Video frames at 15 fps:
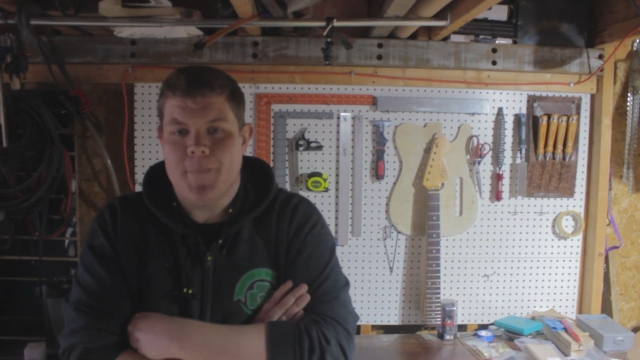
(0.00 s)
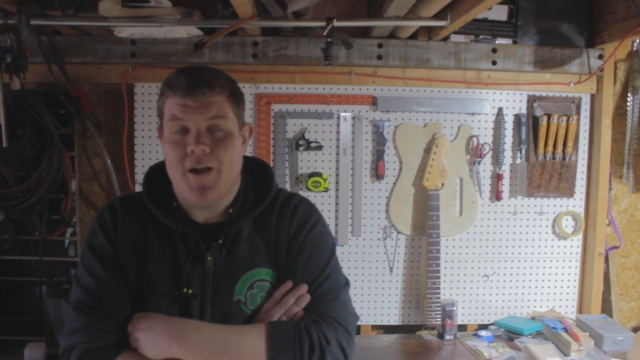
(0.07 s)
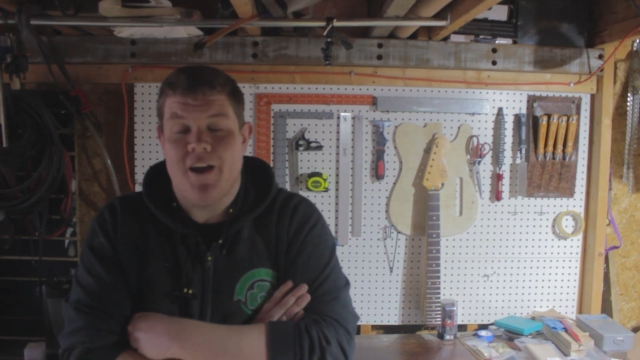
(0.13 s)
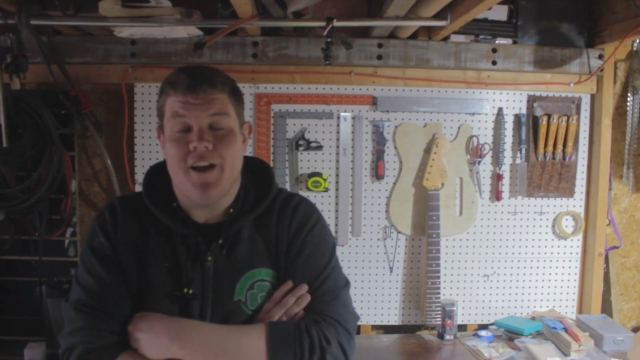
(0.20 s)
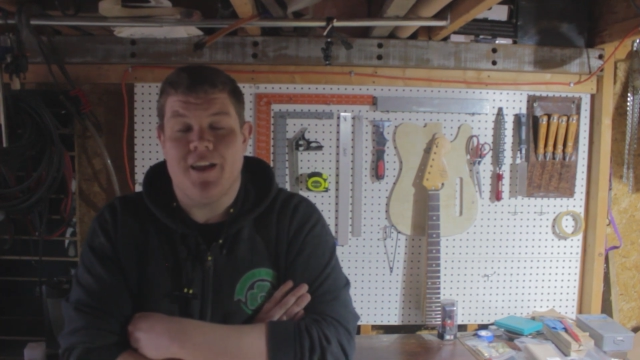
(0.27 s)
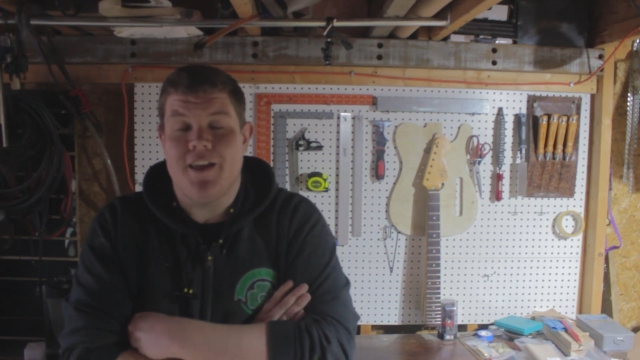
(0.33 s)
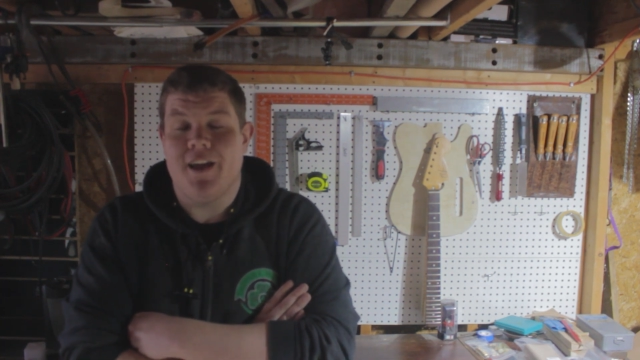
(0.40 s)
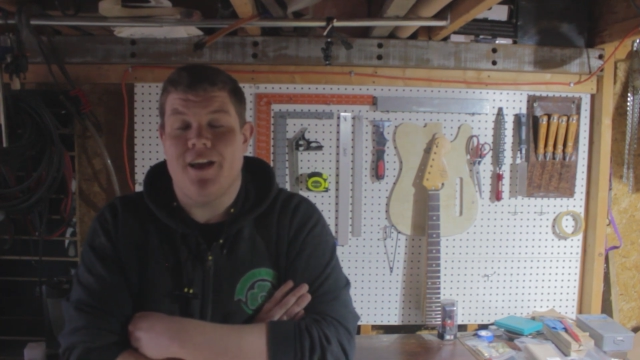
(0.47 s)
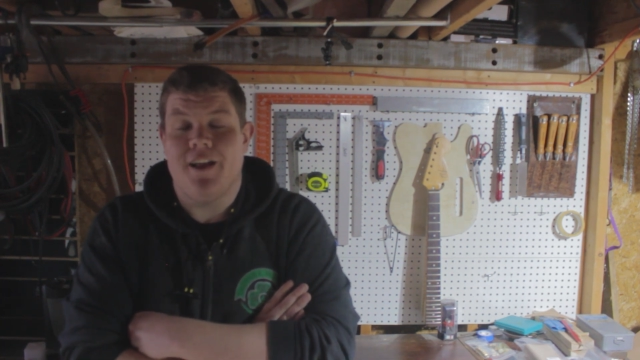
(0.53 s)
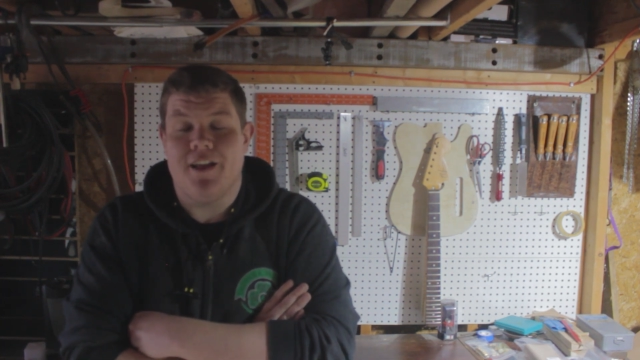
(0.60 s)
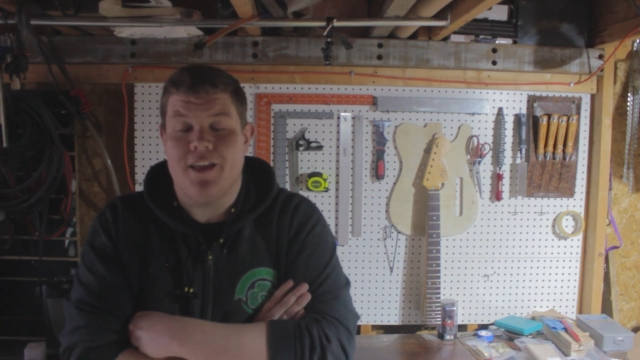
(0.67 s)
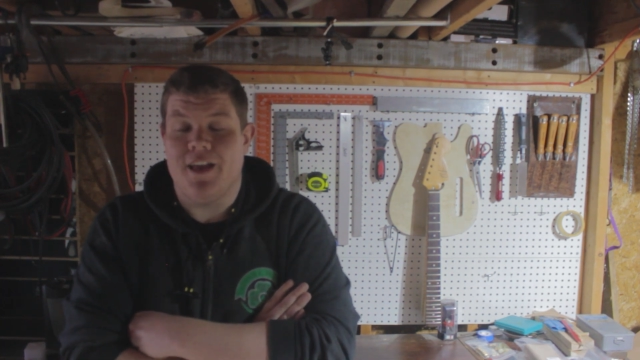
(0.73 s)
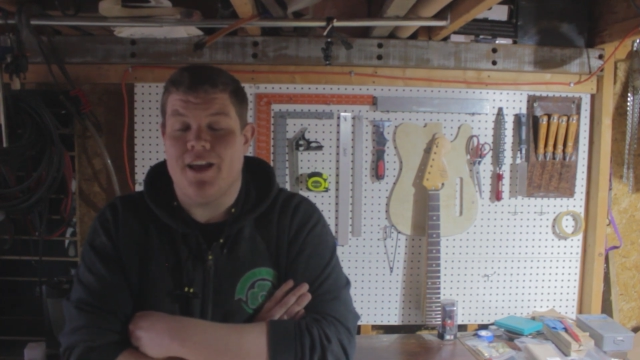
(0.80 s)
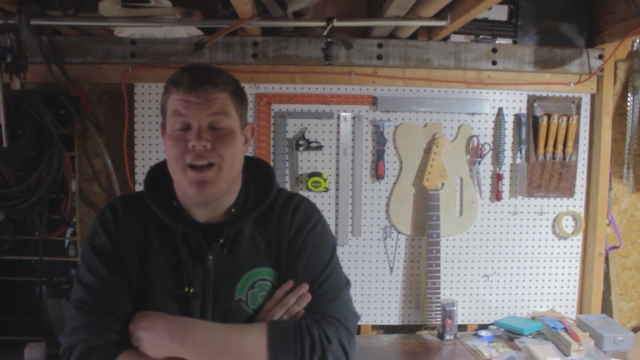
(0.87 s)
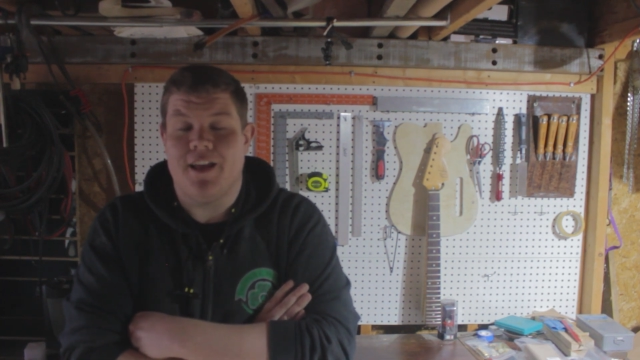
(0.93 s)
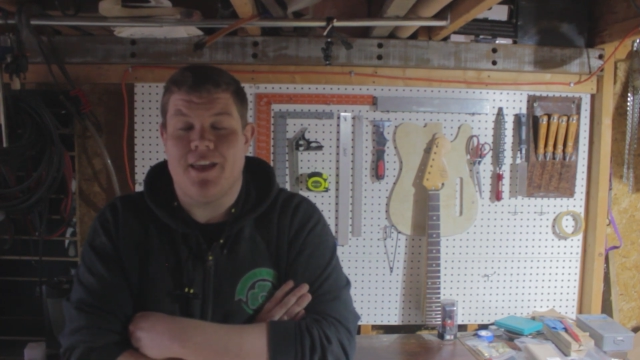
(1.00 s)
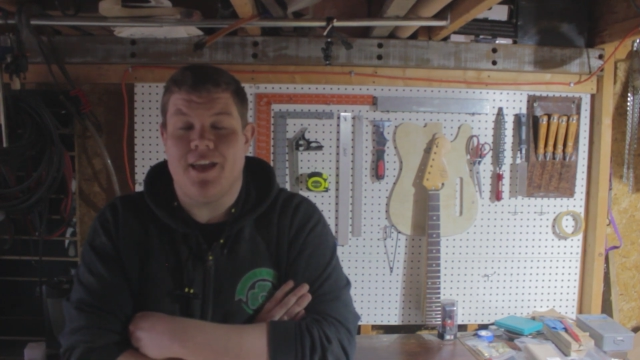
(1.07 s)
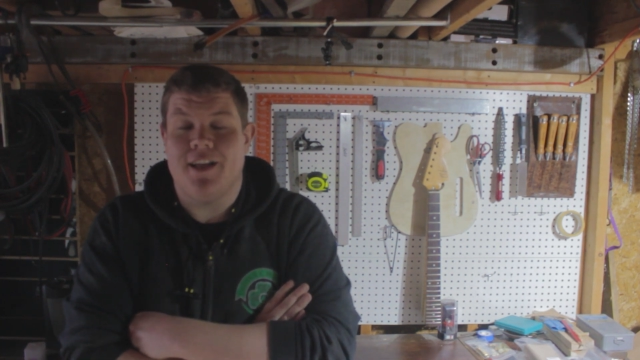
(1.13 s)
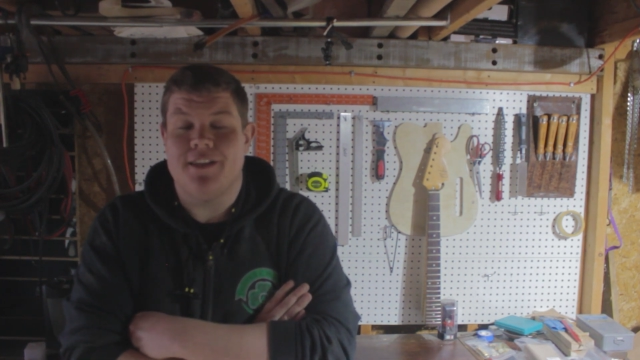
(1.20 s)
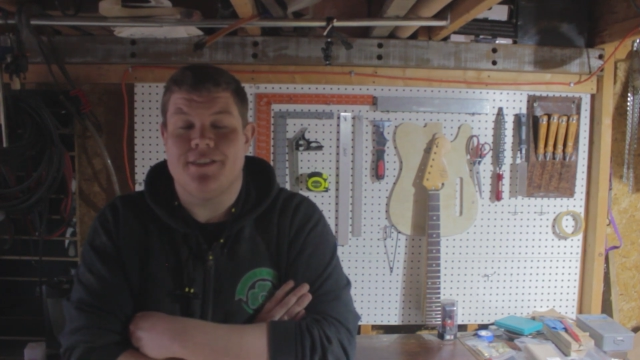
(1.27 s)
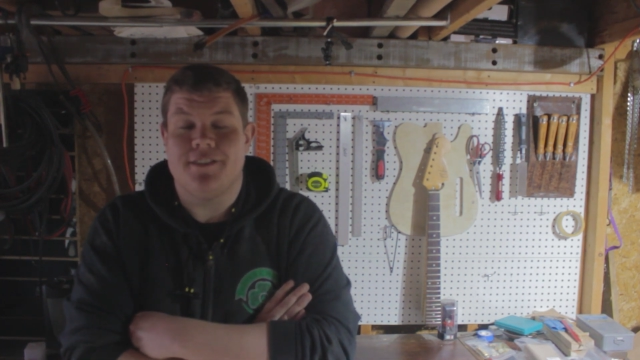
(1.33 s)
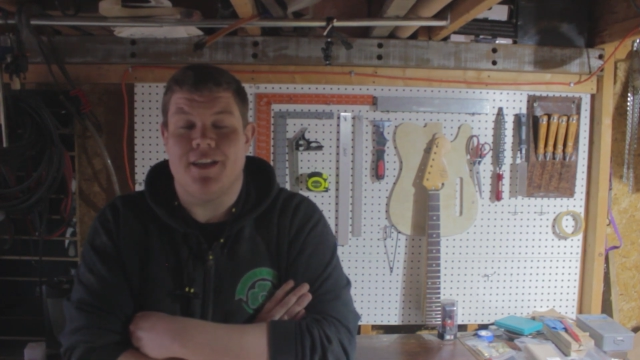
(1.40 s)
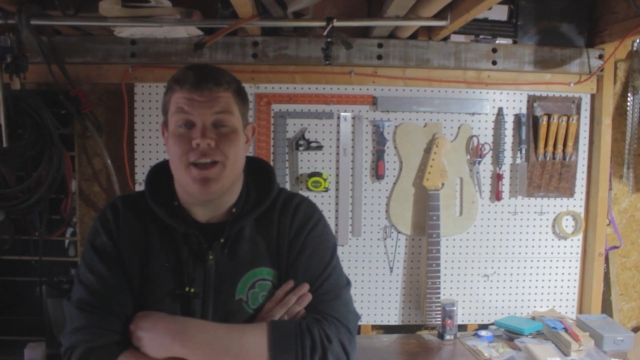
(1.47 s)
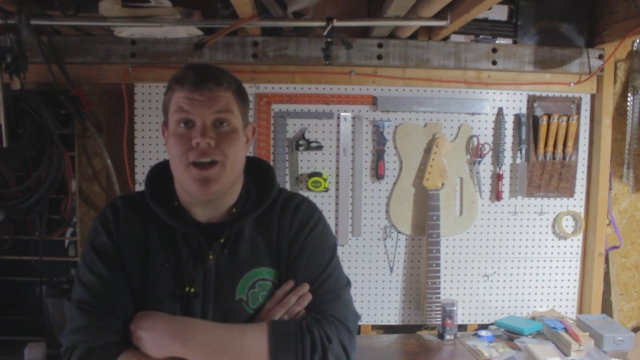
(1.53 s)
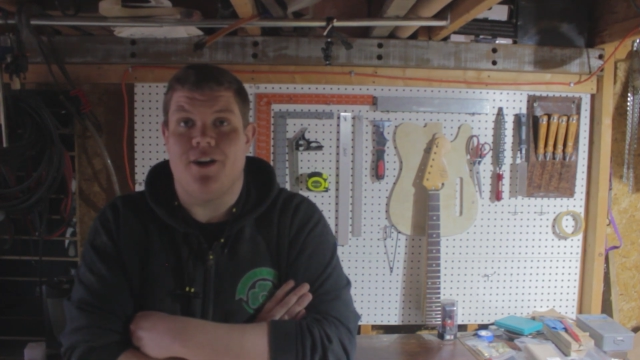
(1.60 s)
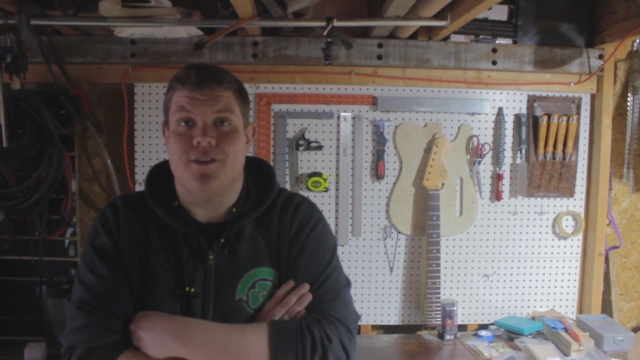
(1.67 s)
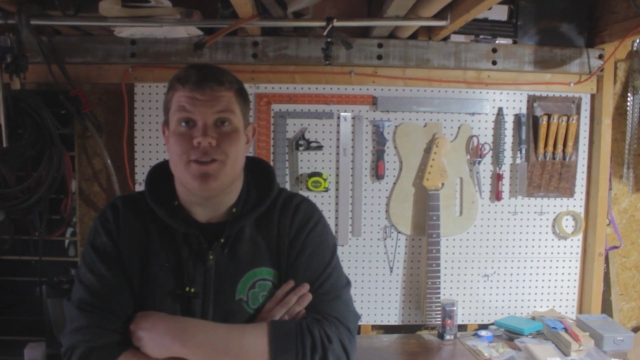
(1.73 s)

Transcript: I can't say how